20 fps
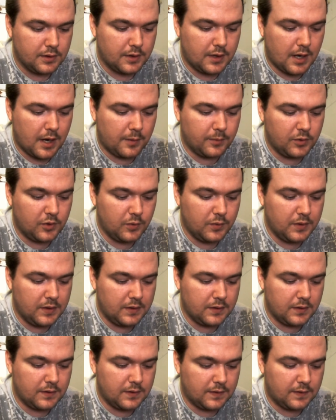Now I'm
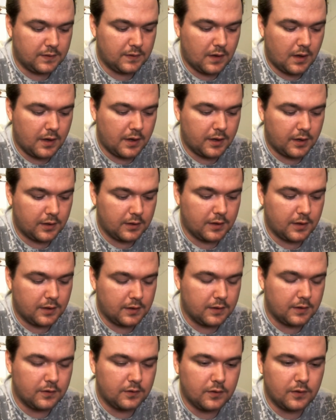doing the side I
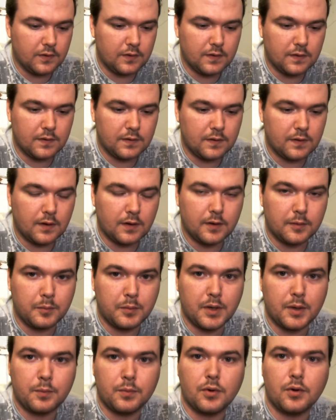just used the
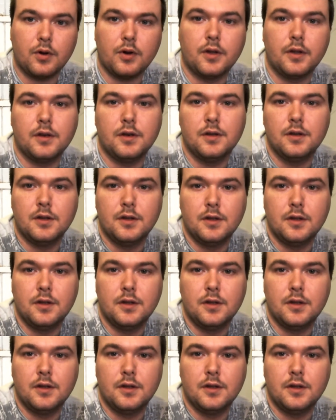sandpaper on.